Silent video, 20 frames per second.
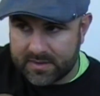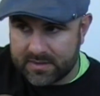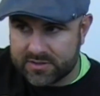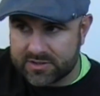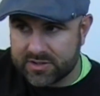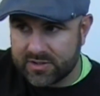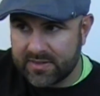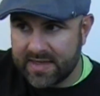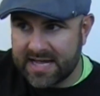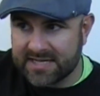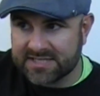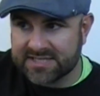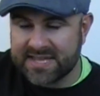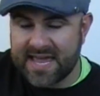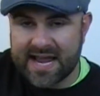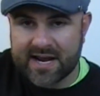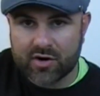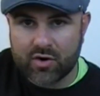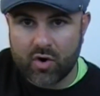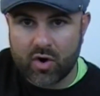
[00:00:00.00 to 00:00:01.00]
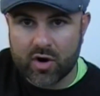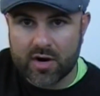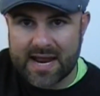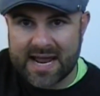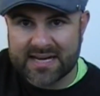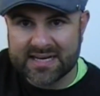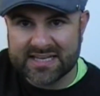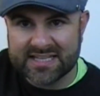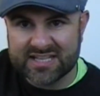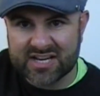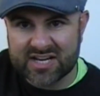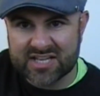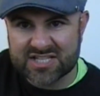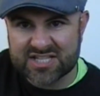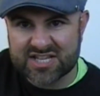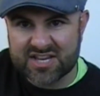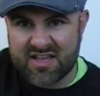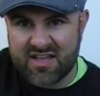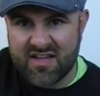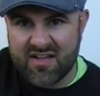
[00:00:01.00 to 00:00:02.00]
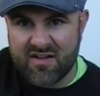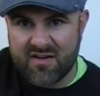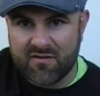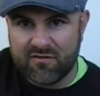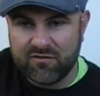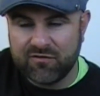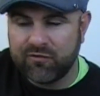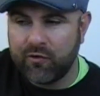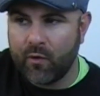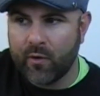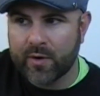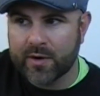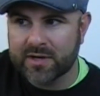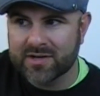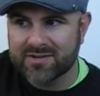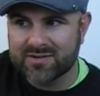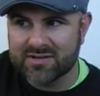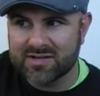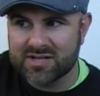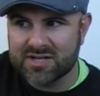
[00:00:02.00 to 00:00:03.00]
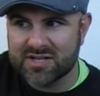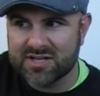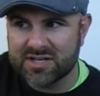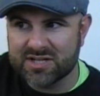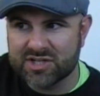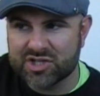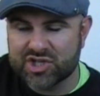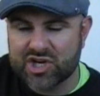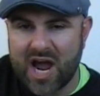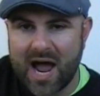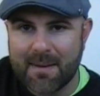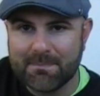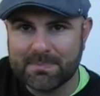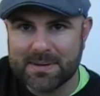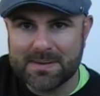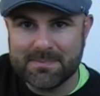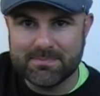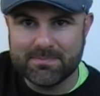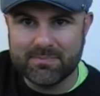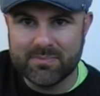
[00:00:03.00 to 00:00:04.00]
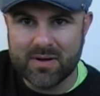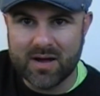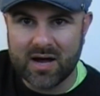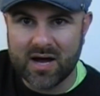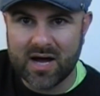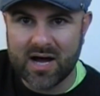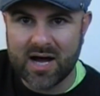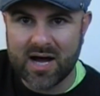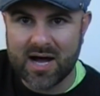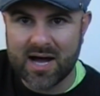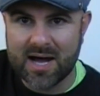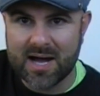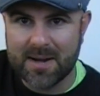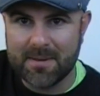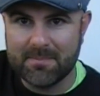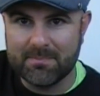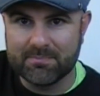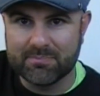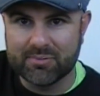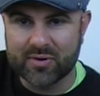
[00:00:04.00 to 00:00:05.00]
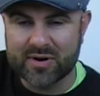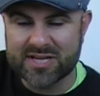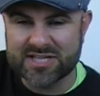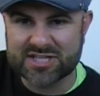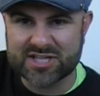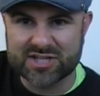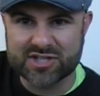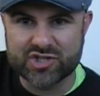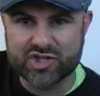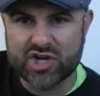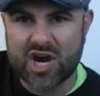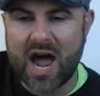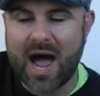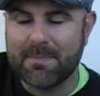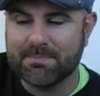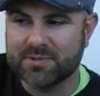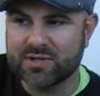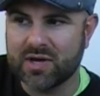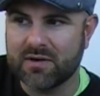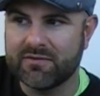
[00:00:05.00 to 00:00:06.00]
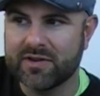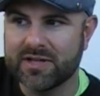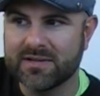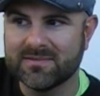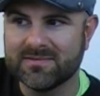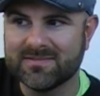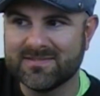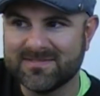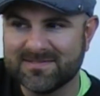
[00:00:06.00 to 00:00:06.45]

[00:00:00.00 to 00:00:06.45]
So that's that chord, and he does 4 choppy, brisk chops of it.